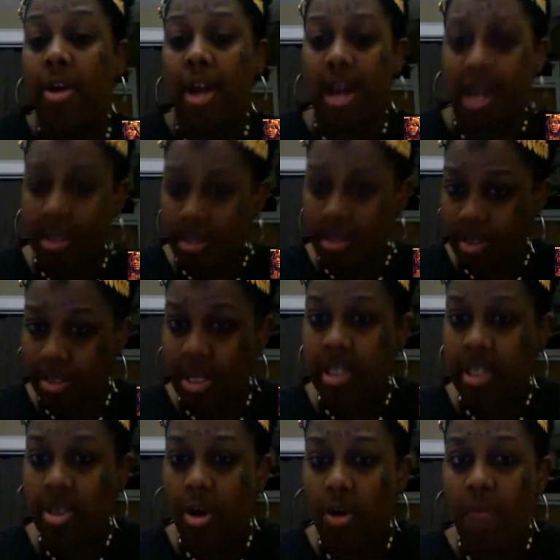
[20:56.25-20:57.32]
Okay,
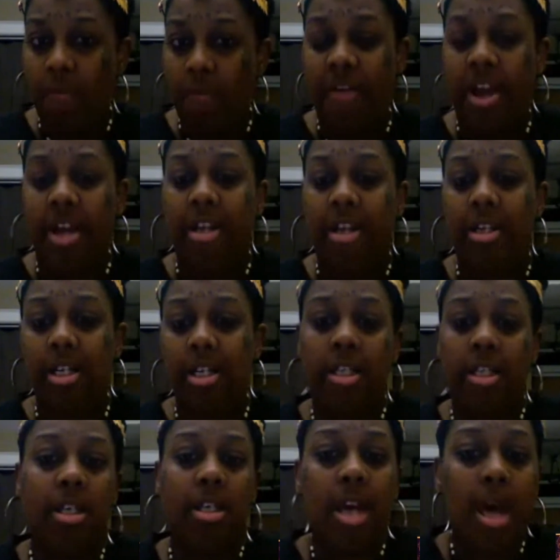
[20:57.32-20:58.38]
that's all fine and
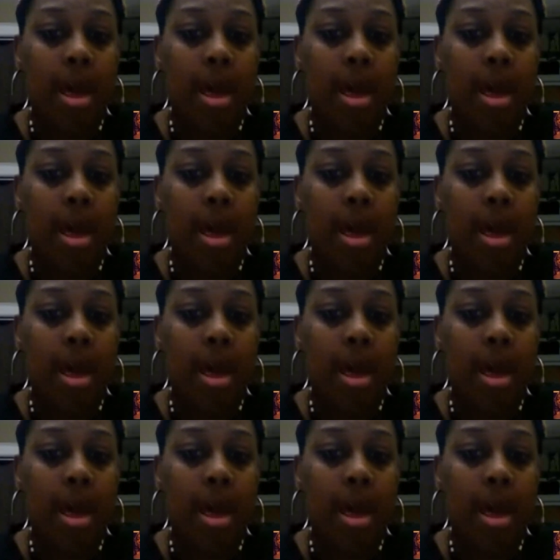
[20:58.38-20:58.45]
good.